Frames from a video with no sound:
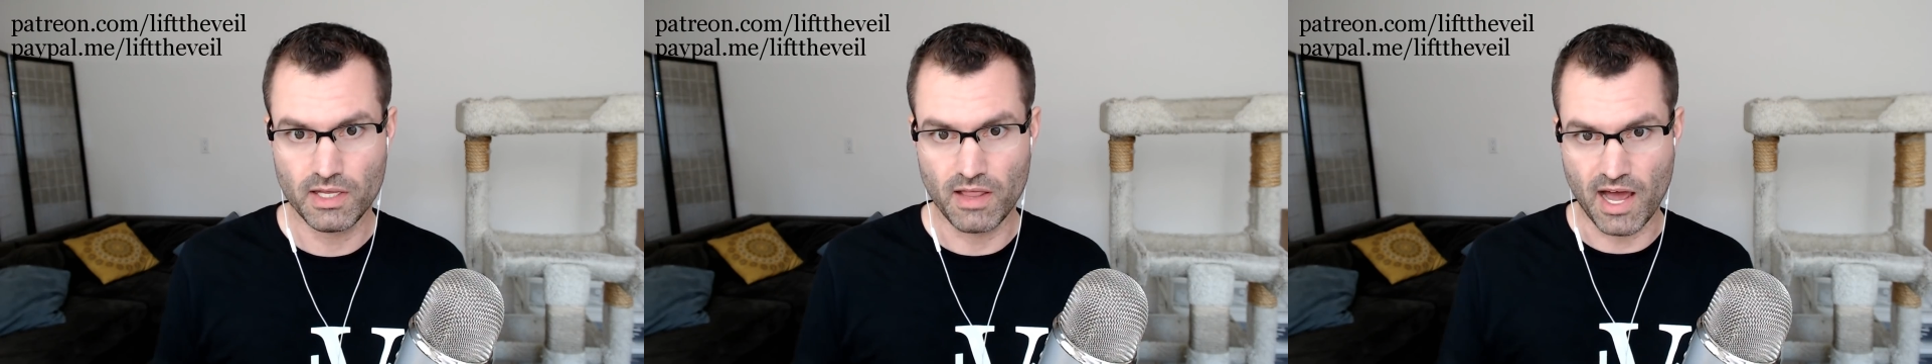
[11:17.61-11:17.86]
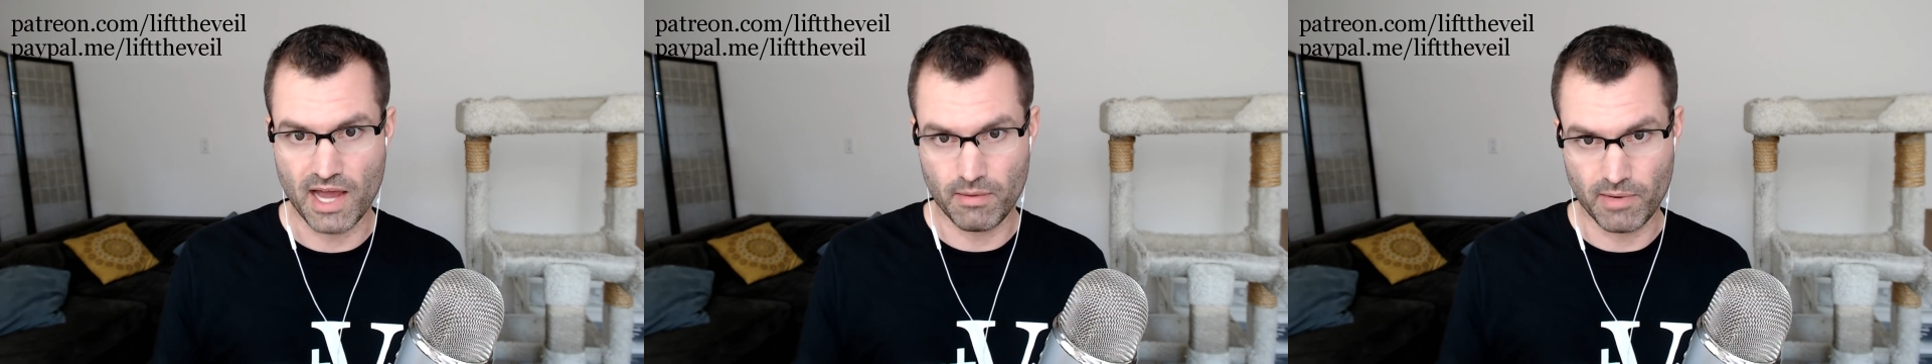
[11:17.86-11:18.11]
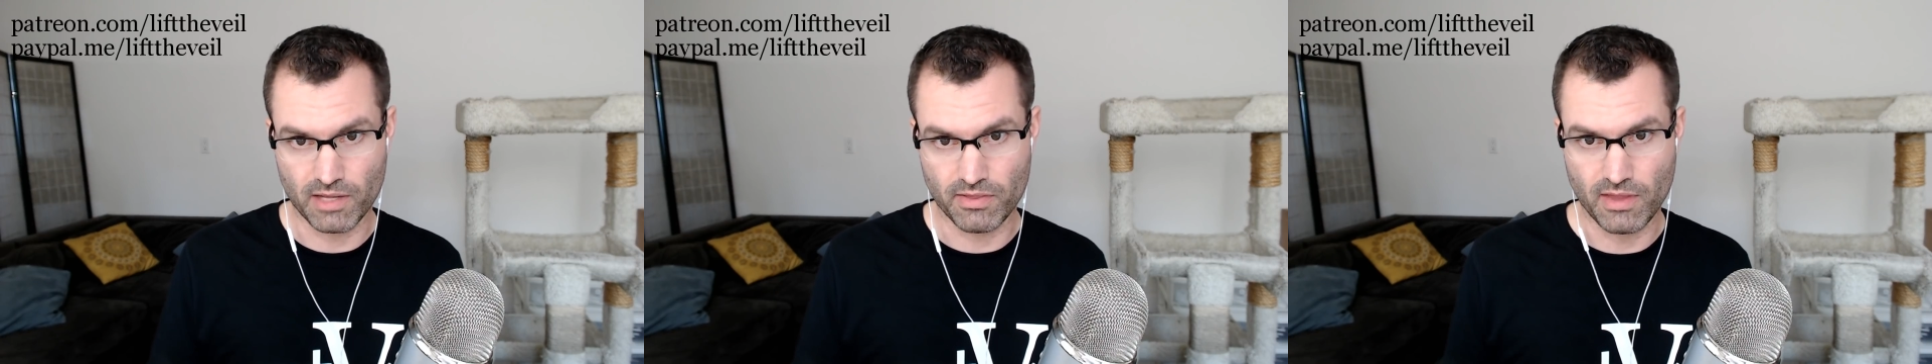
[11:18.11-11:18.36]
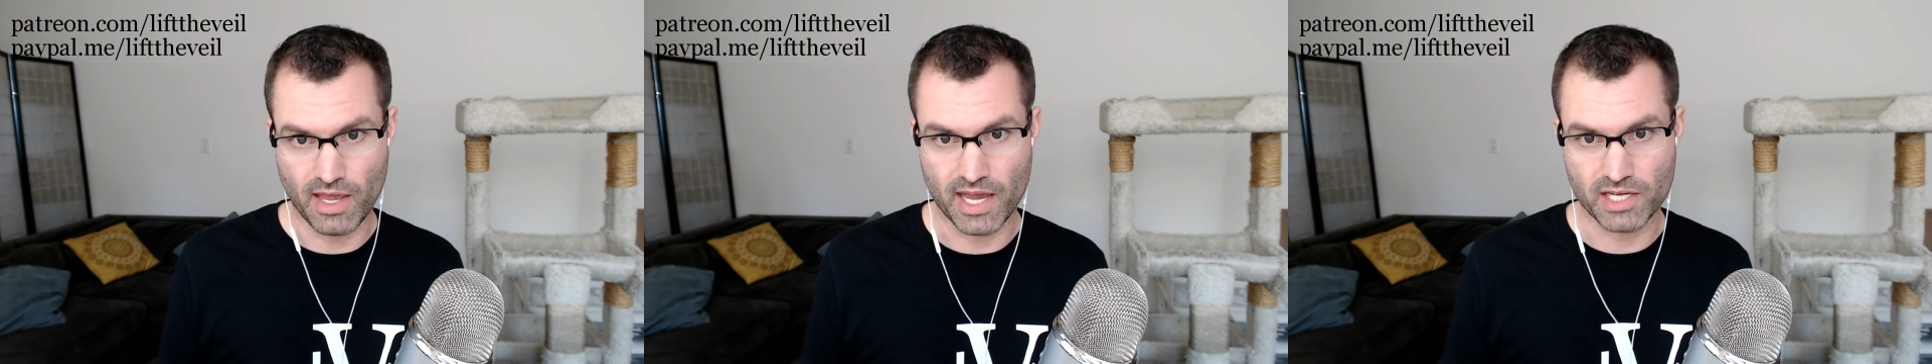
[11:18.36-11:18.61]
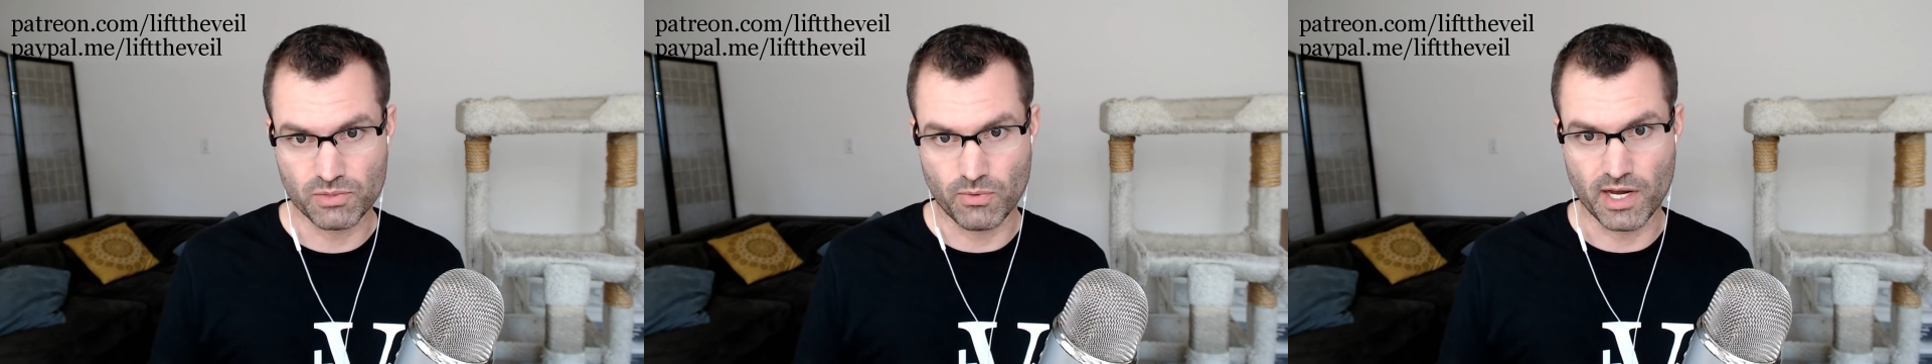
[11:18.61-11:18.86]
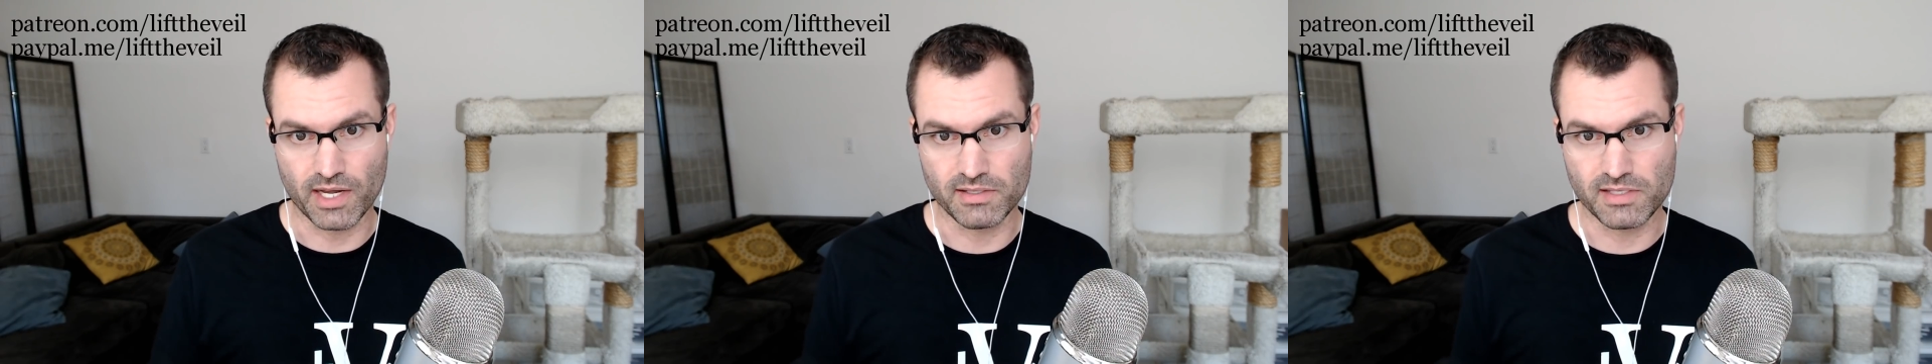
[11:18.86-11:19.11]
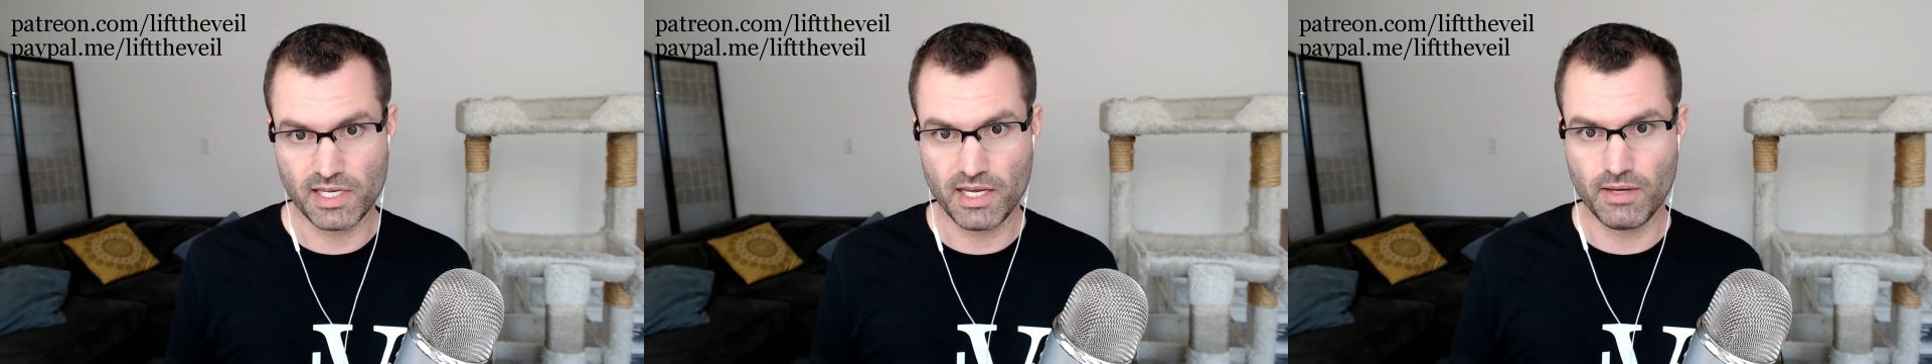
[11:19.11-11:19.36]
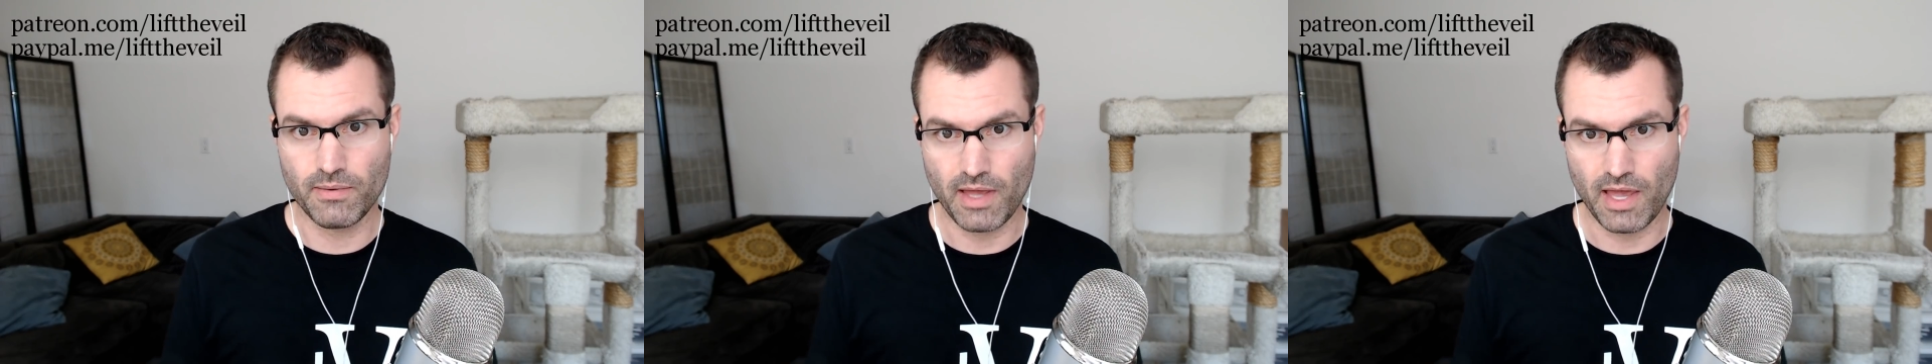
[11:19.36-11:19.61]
lied about X, Y, and Z,